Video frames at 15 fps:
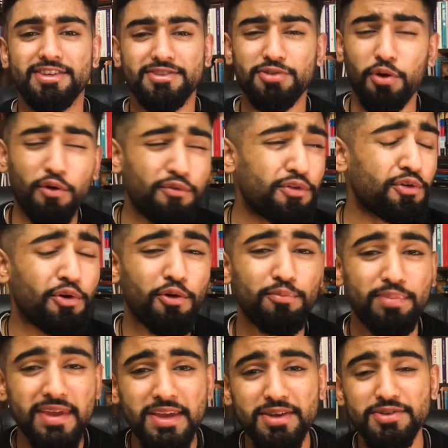So overall,
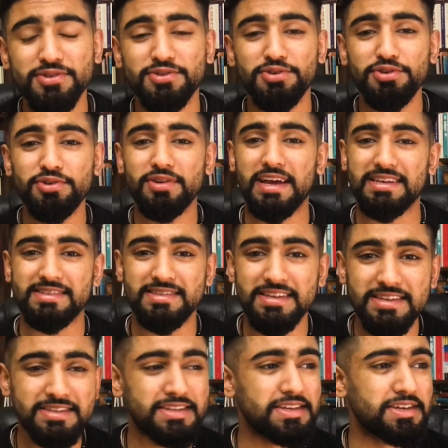being a student at
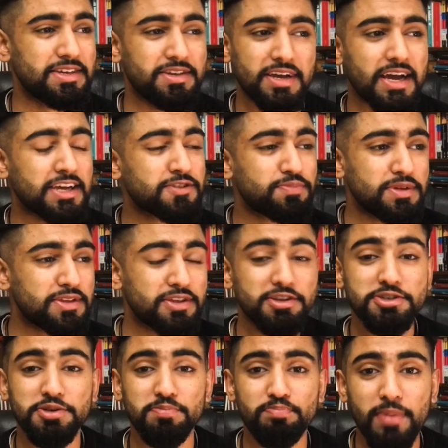City has been
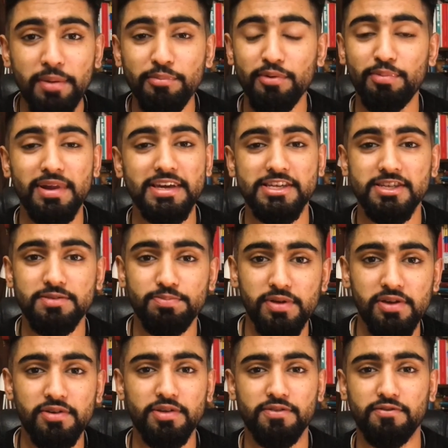such a memorable
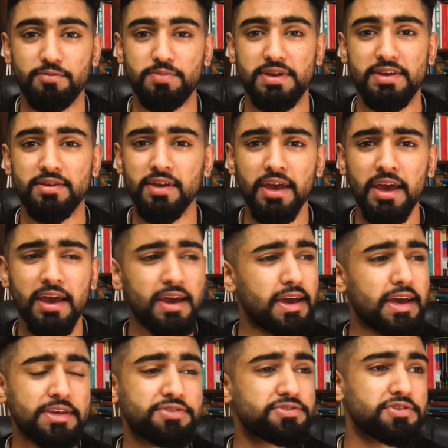experience for me.
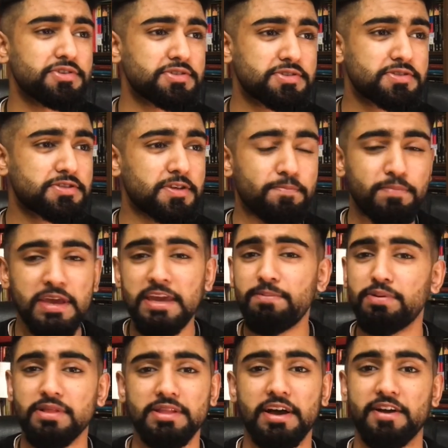It's just the
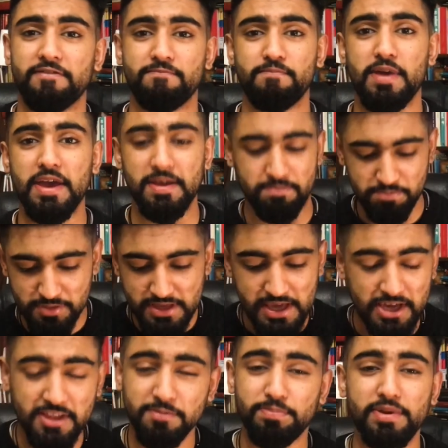people that I've met, the
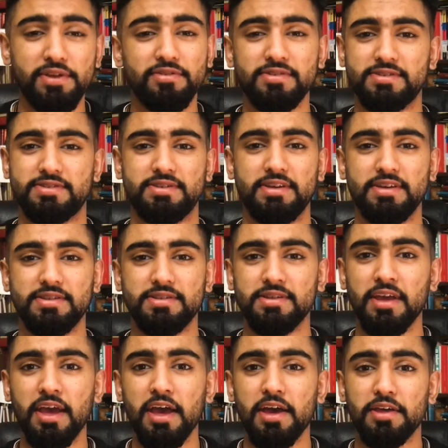experiences,
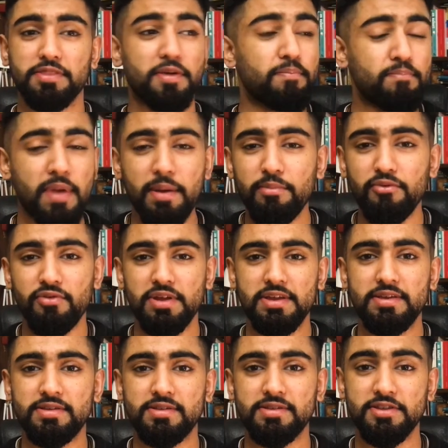the
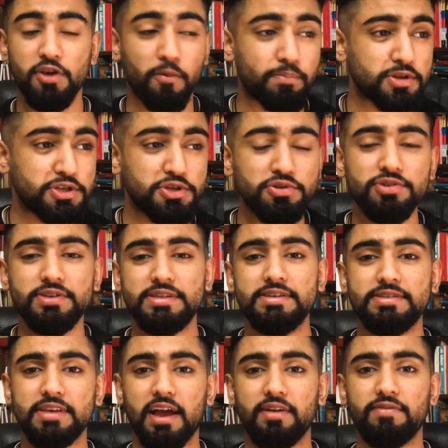memories, the
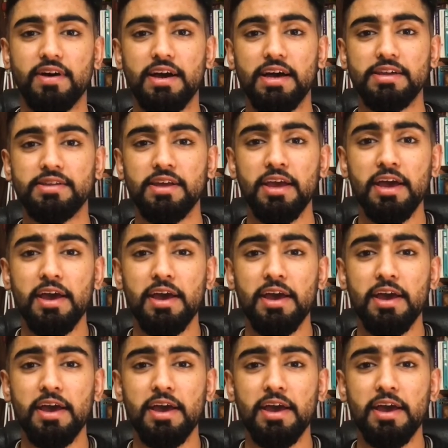opportunities that I've had,